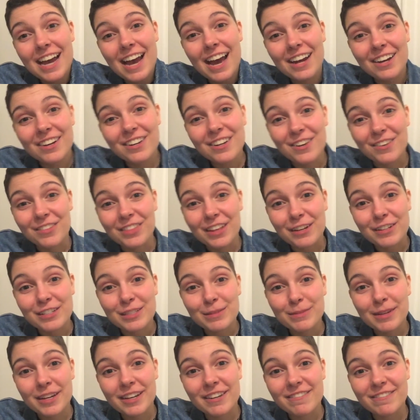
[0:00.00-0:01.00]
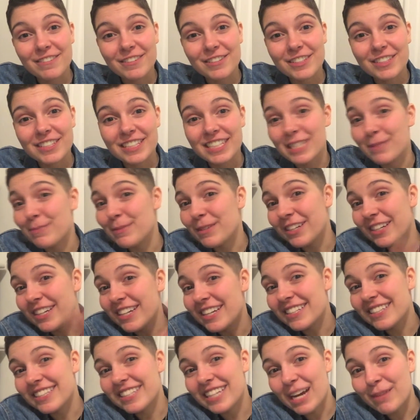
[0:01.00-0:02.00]
I don't know, that was my first
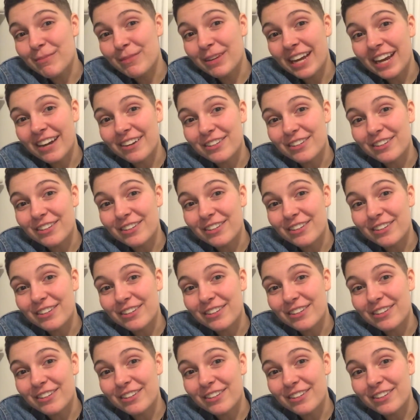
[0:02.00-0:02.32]
experience coming